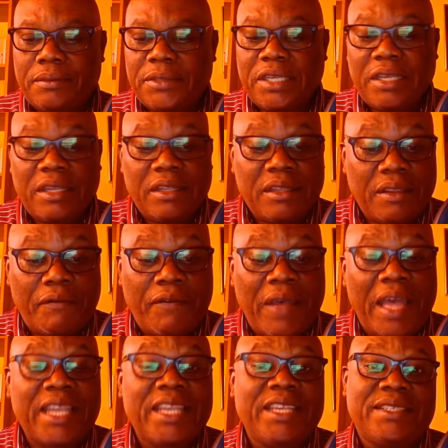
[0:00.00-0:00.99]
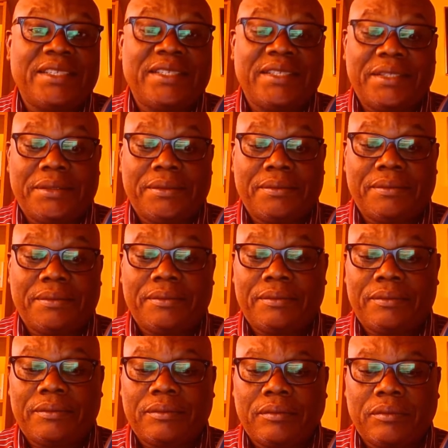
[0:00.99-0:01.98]
The fact is
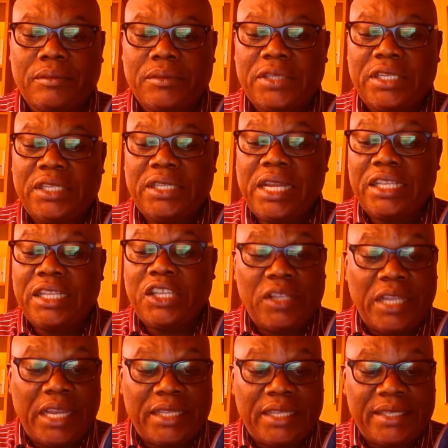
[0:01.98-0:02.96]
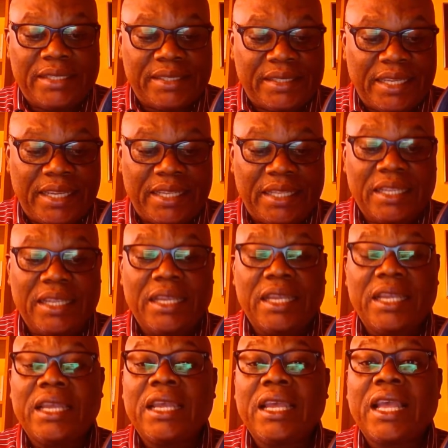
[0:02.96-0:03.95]
that the United States
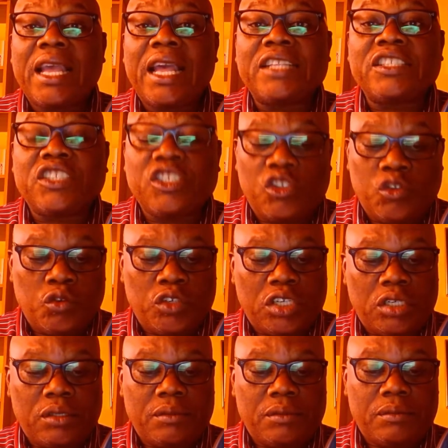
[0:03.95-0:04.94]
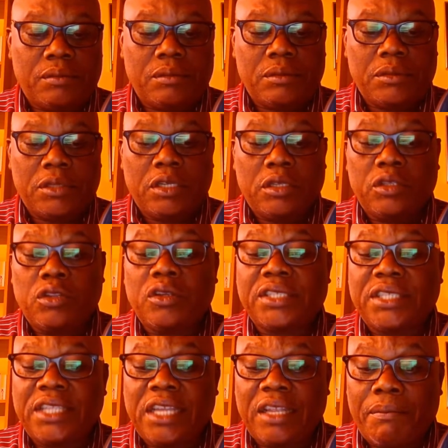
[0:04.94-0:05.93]
Constitution does not
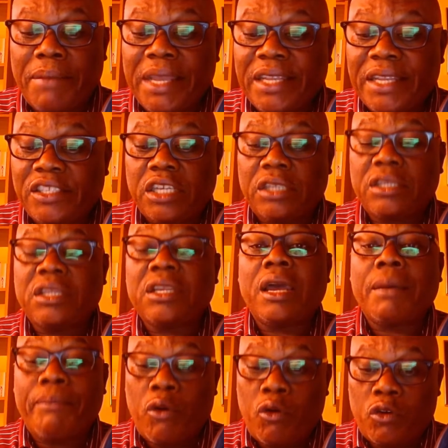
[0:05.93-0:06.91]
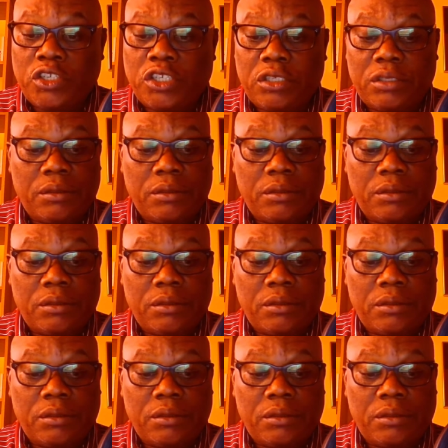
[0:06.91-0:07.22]
mention abortion,